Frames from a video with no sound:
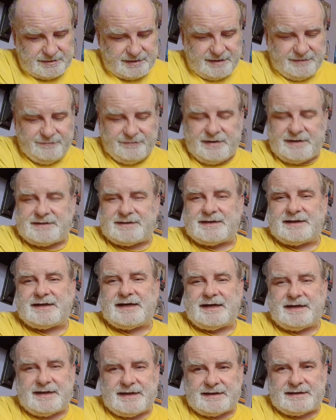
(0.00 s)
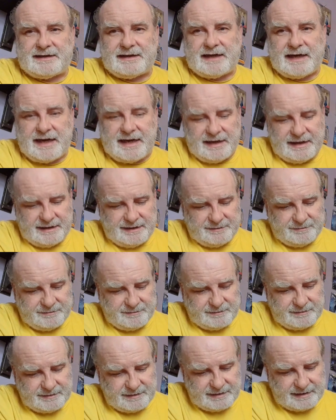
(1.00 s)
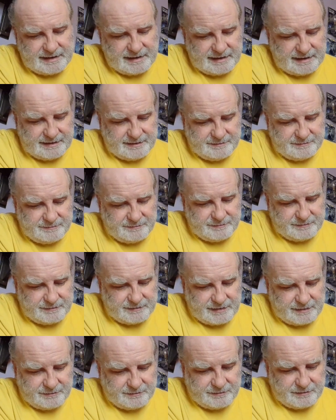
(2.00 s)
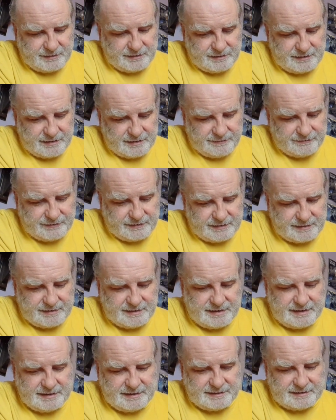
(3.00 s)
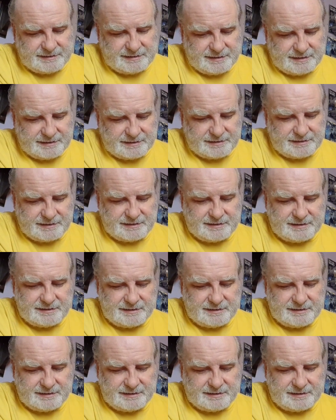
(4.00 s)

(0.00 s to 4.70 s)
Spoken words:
investigate a claim that one of the nurses